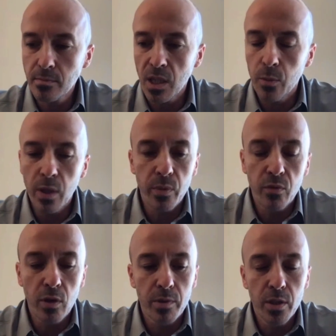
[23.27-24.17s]
But before
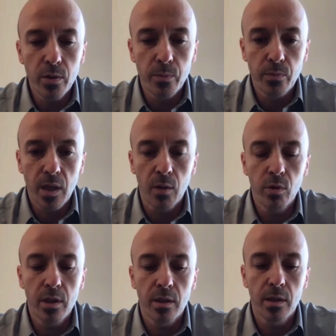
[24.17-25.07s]
we do, I want
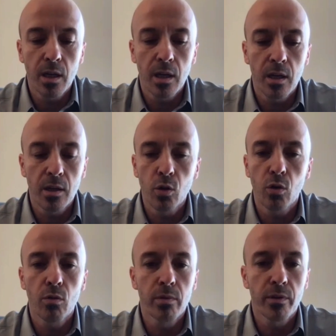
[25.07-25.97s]
to go
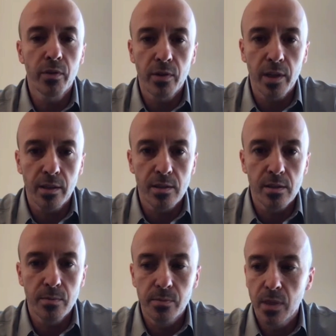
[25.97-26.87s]
over a few things.
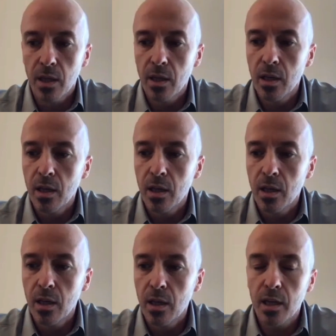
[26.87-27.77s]

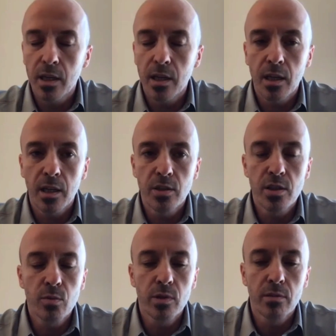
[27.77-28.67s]
And
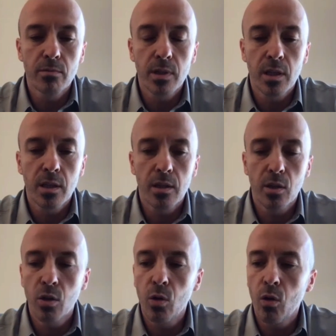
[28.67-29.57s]
just want to
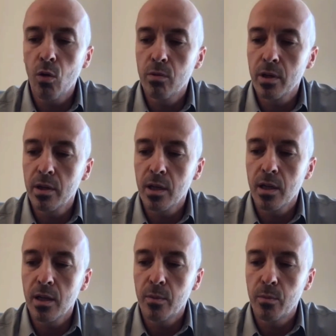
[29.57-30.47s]
go over
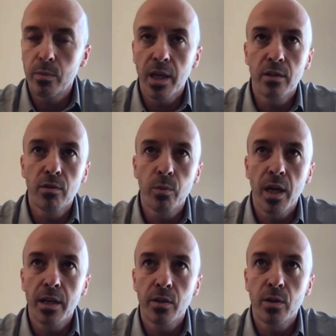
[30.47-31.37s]
and
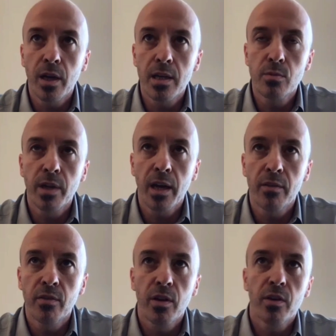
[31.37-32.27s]
remind you guys, we have
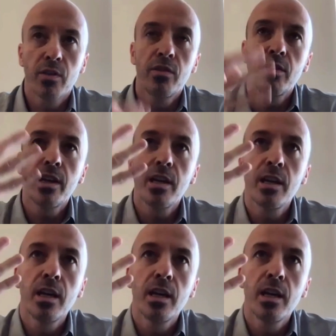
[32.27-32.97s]
three